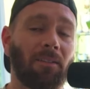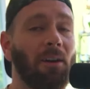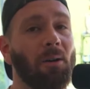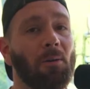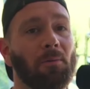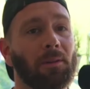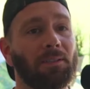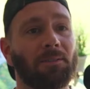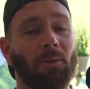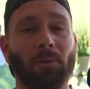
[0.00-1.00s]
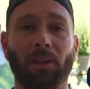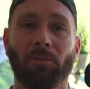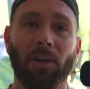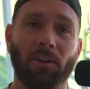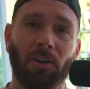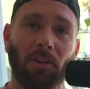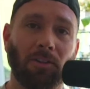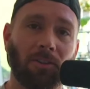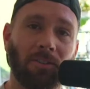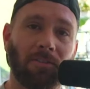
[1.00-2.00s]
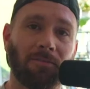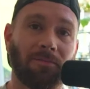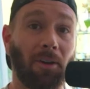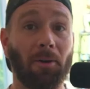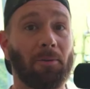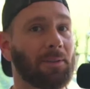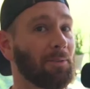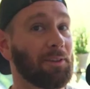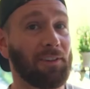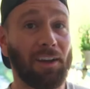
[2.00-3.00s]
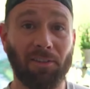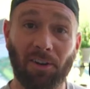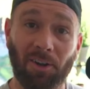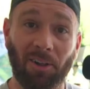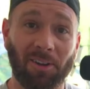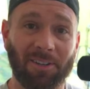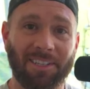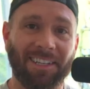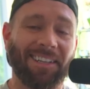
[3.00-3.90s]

oh, it's only $300. Oh, it's only $500.